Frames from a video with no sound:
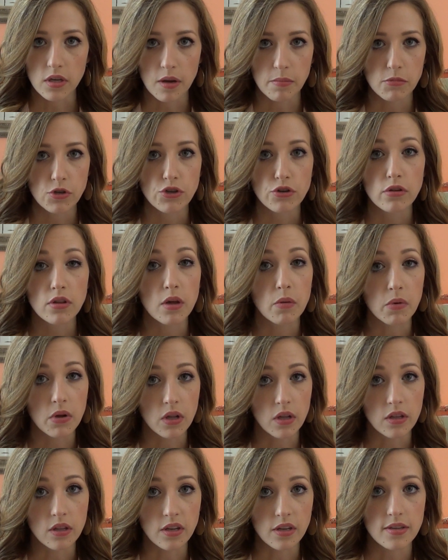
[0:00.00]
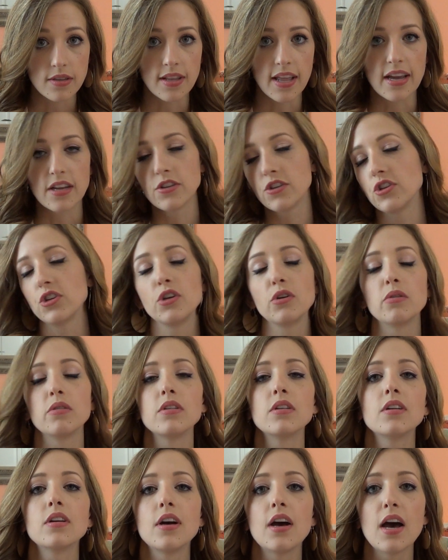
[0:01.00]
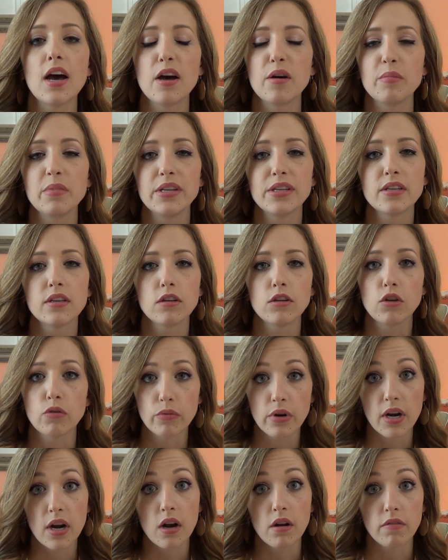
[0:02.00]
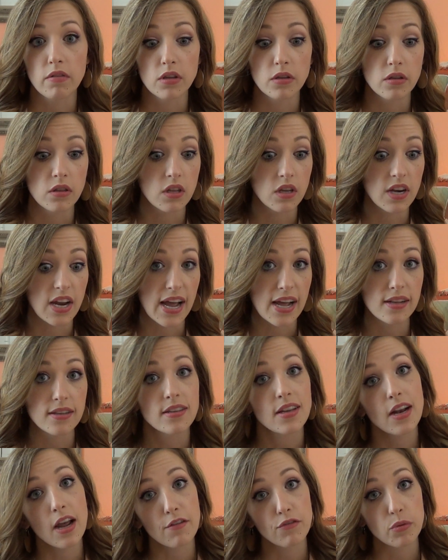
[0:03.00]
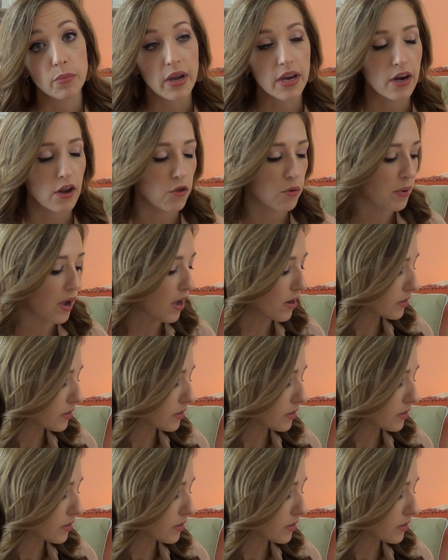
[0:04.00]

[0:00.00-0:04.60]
I'm sure they will at least last you until you run out of the NADS and have to buy another box.